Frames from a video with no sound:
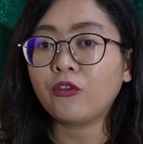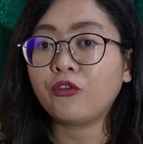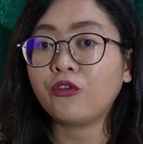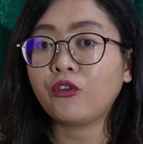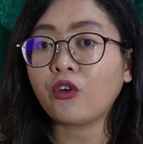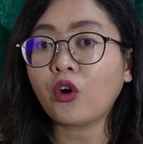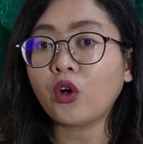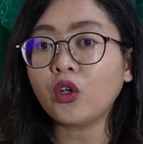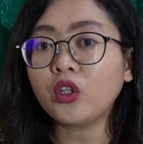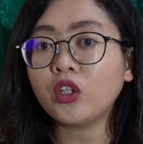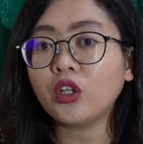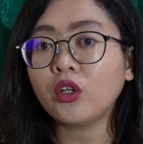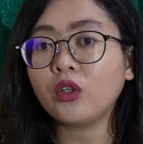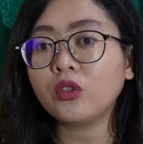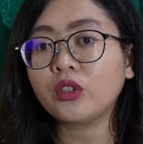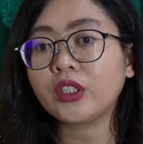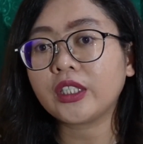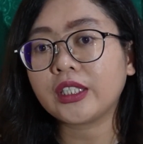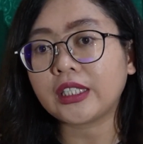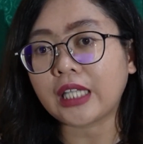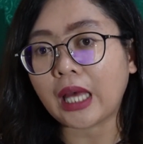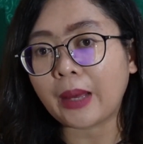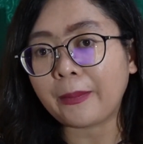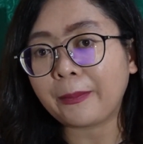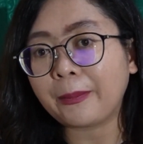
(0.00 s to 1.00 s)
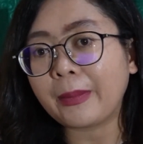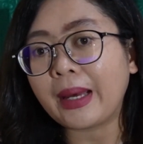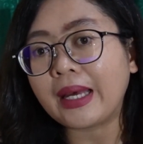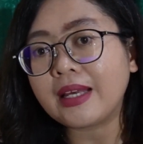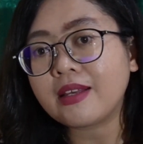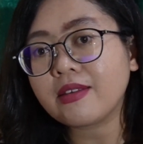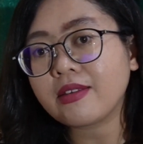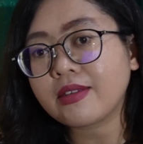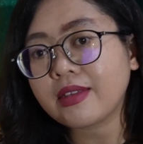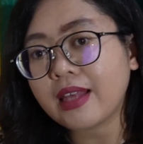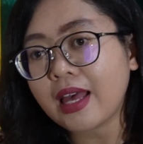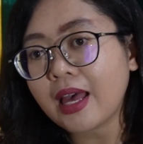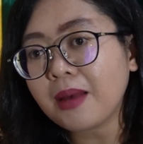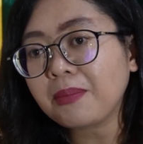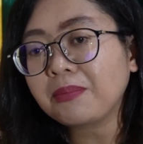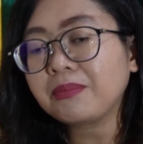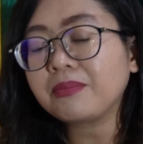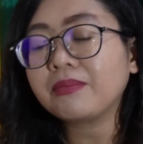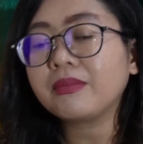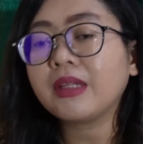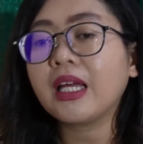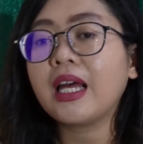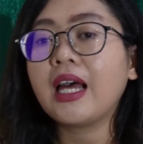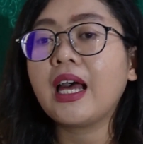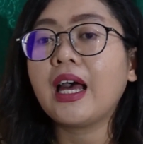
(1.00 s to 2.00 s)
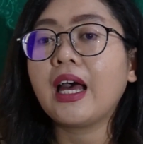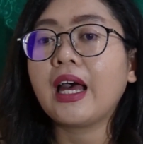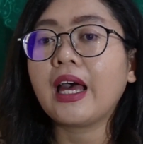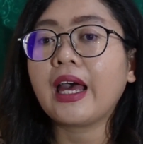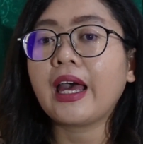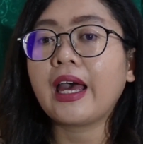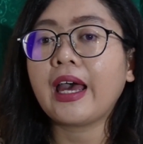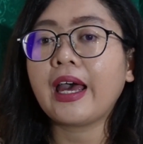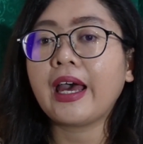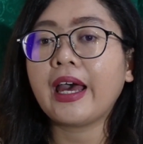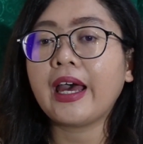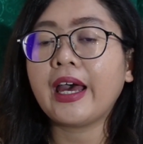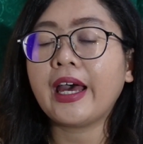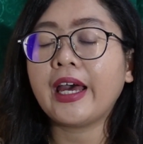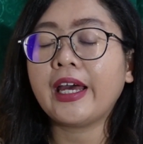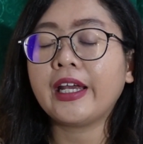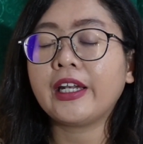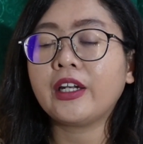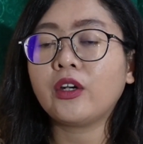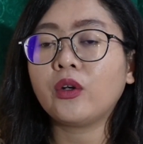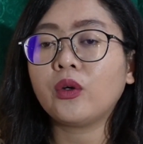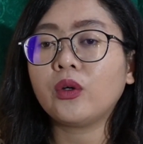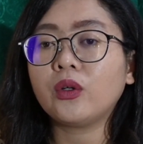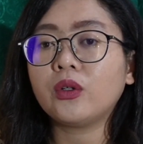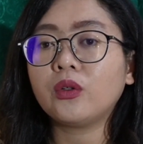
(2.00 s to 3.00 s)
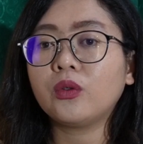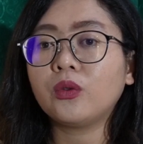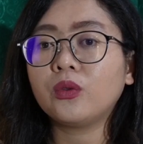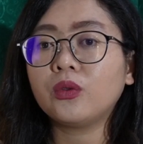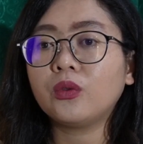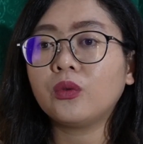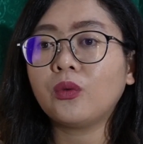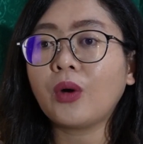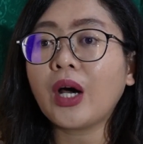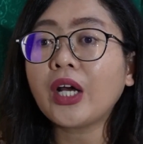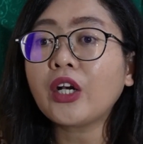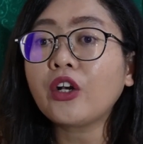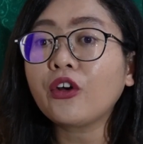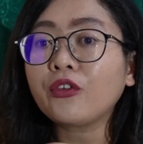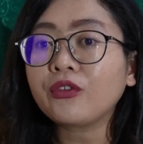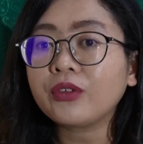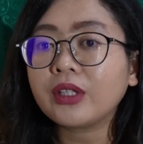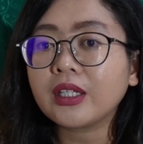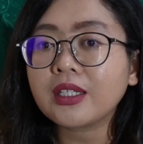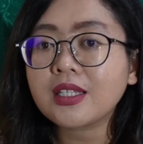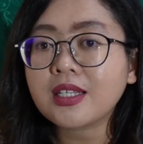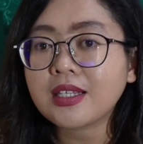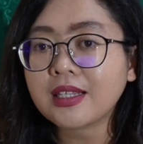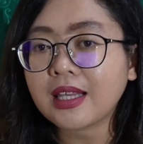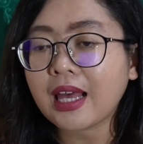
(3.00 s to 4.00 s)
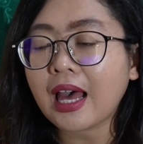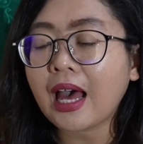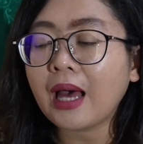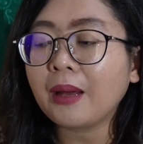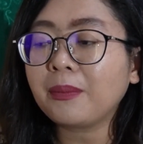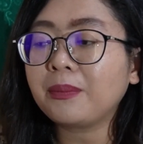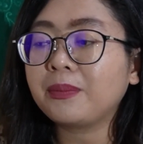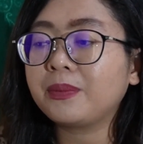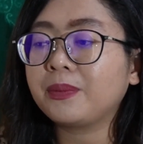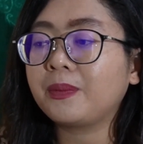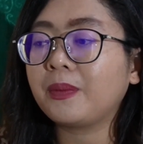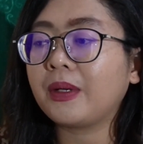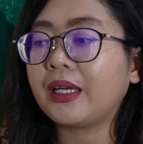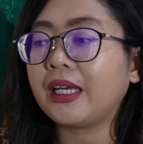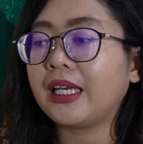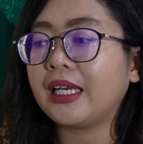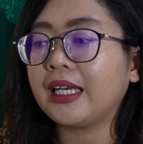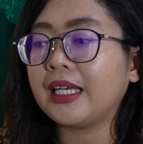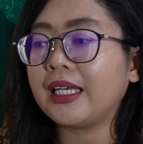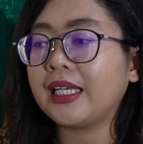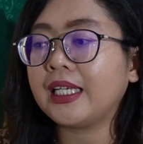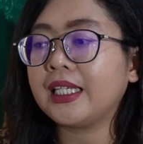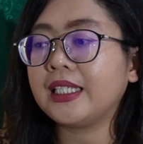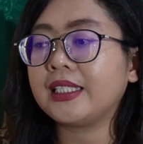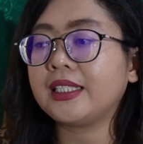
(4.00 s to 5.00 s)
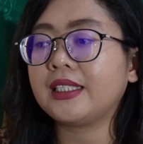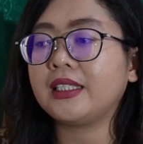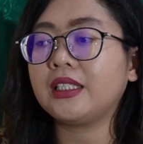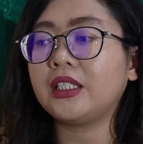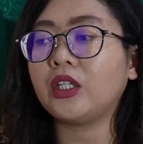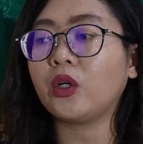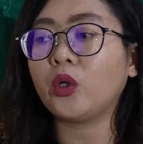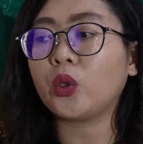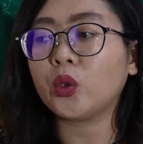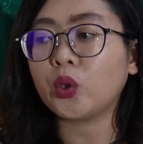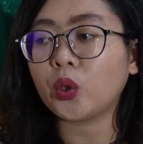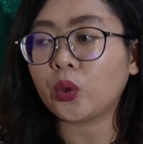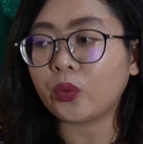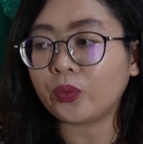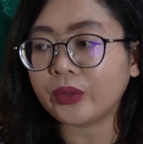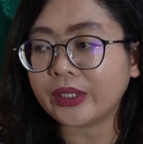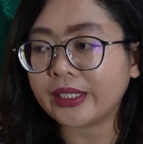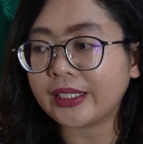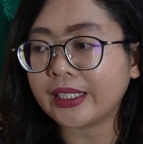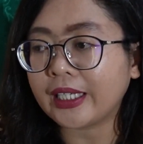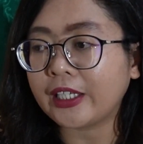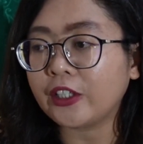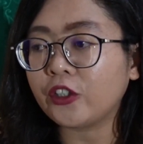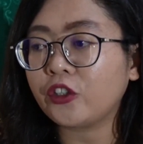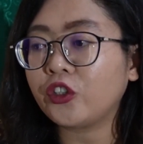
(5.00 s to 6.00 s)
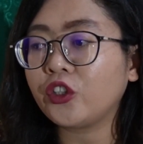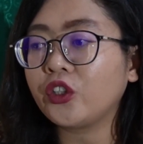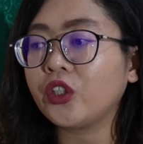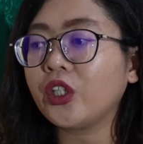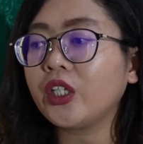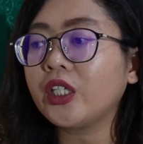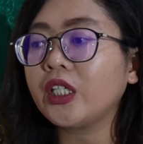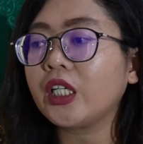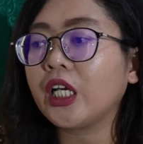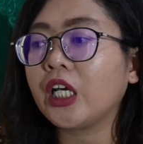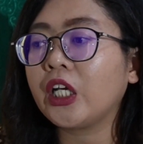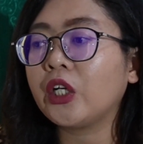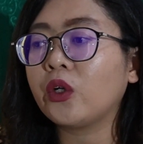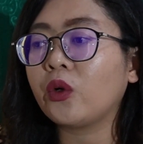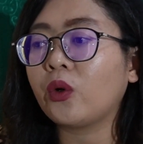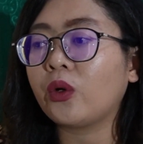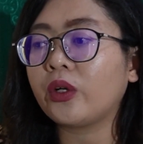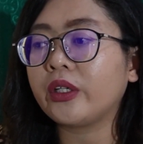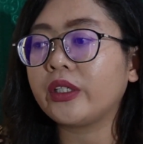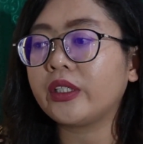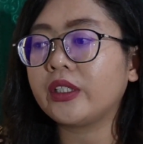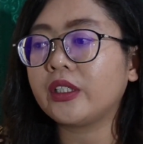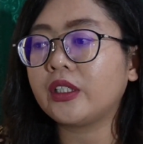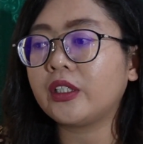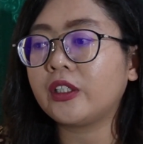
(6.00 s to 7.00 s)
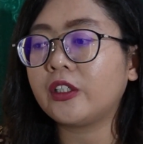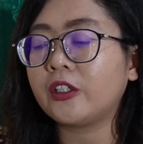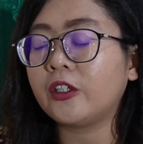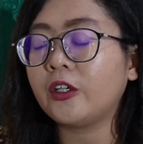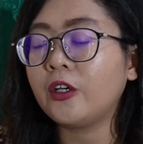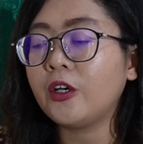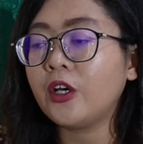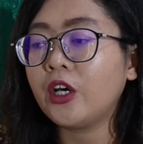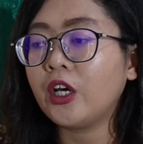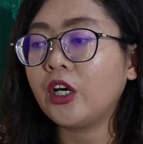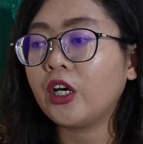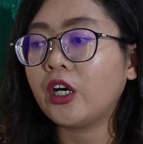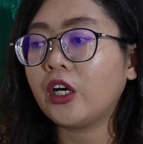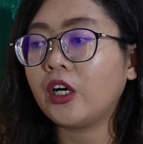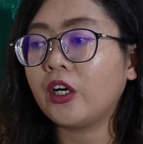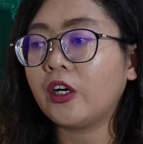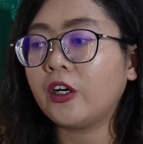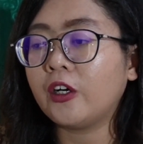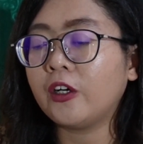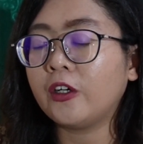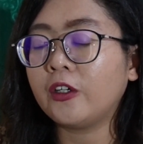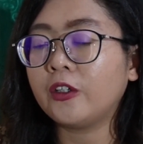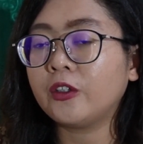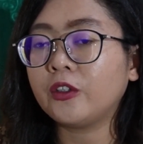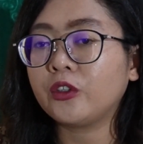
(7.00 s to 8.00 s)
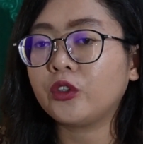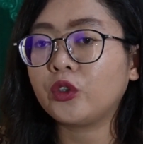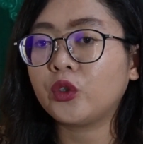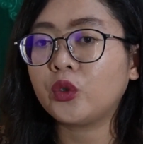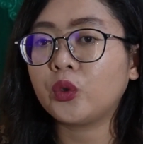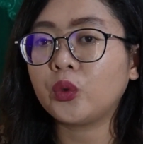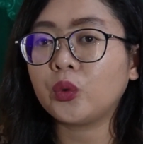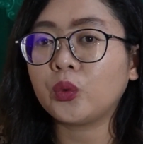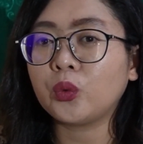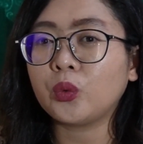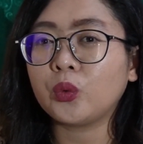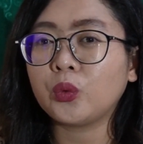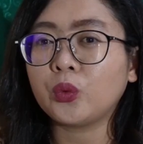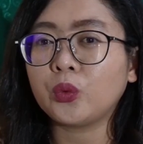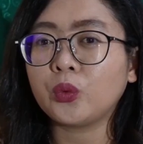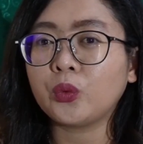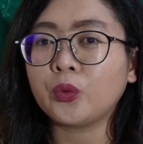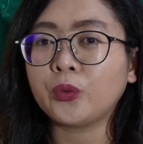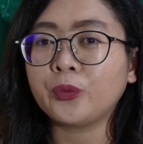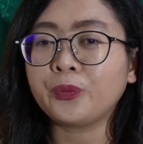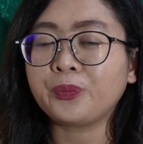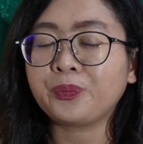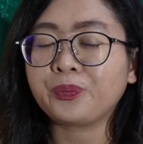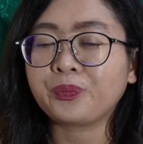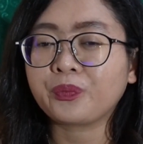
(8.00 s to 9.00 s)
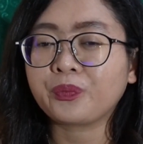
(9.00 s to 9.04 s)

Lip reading: follow step by step, and one of the steps is deodorization in order to